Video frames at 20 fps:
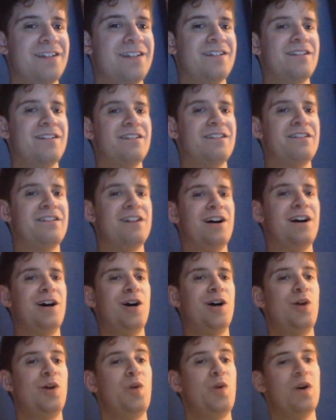
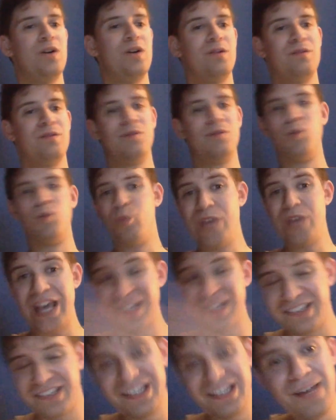So we had
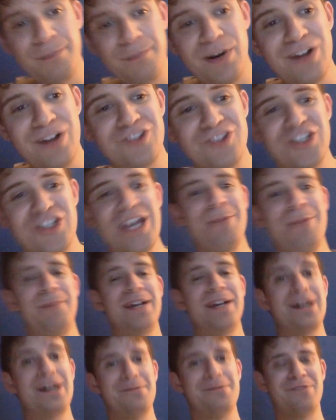CM Punk champ
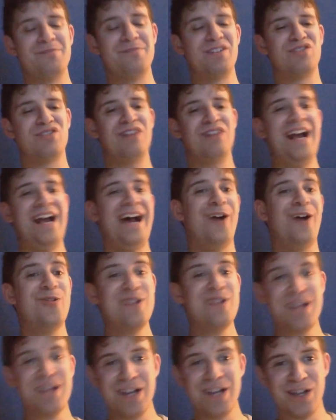pick up from the crowd.
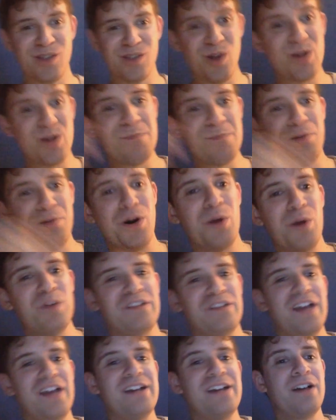Logan Paul was
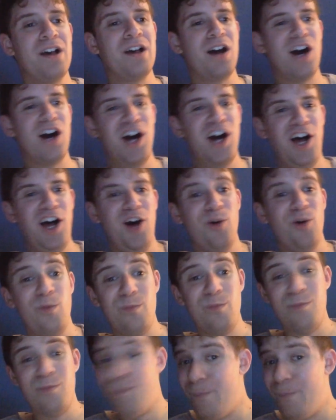like, "Oh,
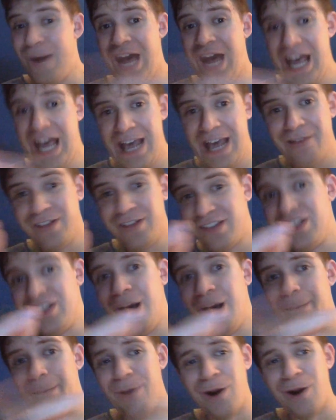I have his
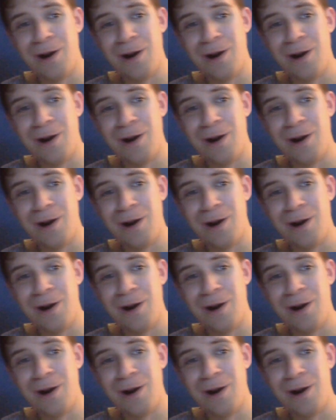number."